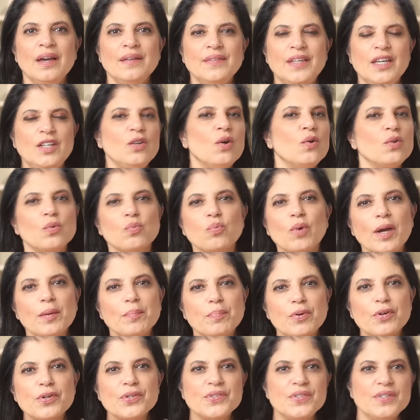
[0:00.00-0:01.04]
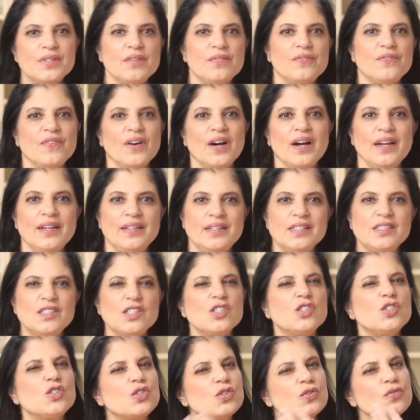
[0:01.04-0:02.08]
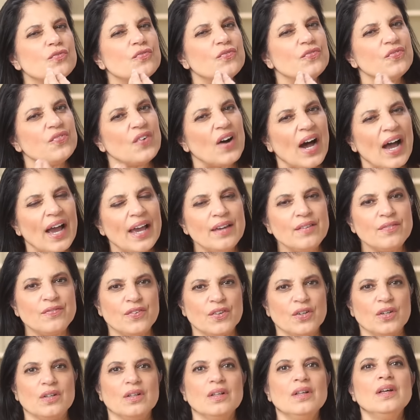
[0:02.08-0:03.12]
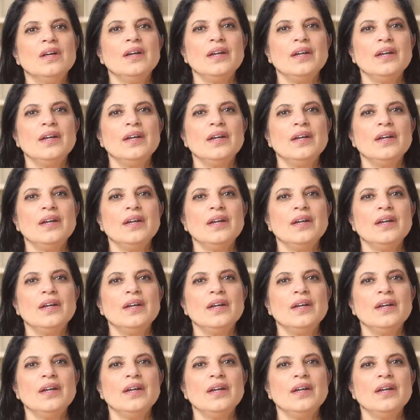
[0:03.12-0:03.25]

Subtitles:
They know the right person to find. It's a survival